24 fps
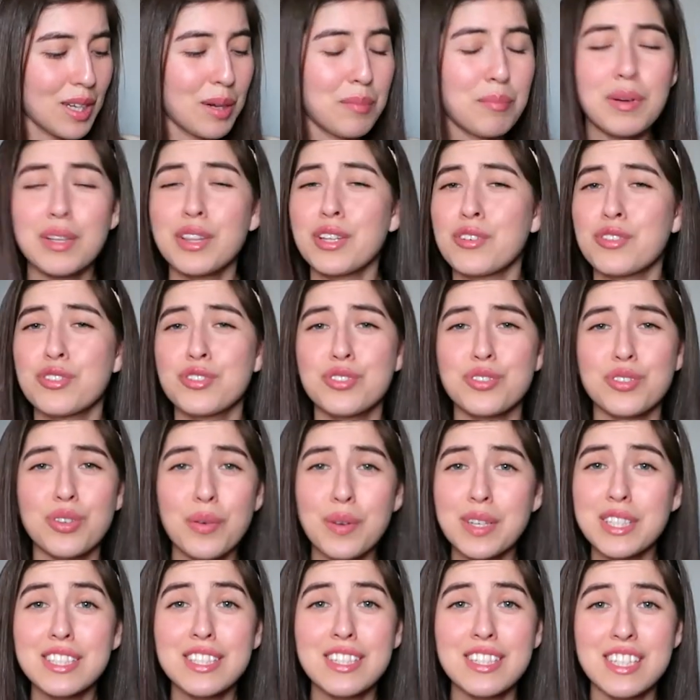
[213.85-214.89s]
but they're so
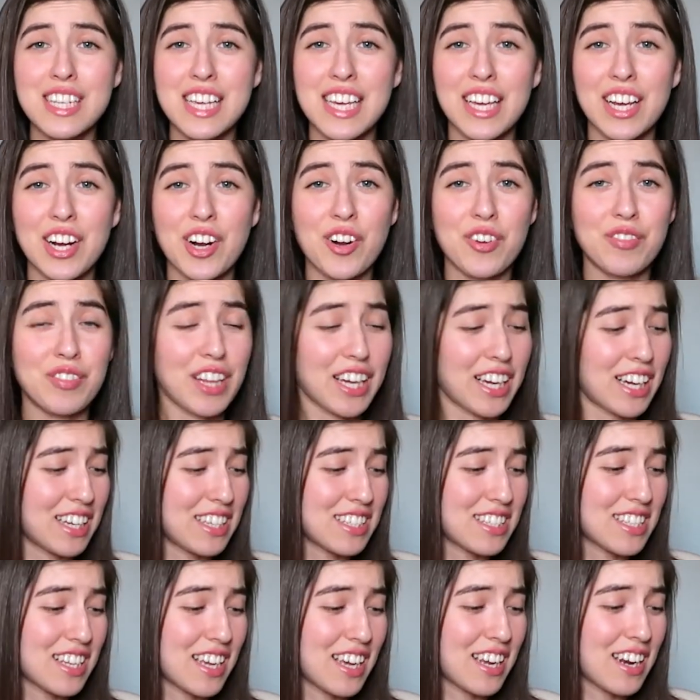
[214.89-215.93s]
easy to take care of, like I
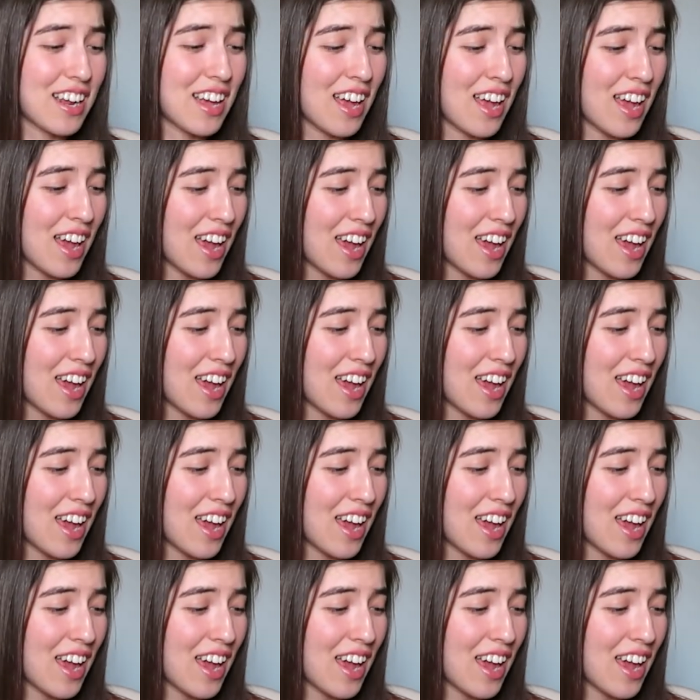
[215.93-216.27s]
said,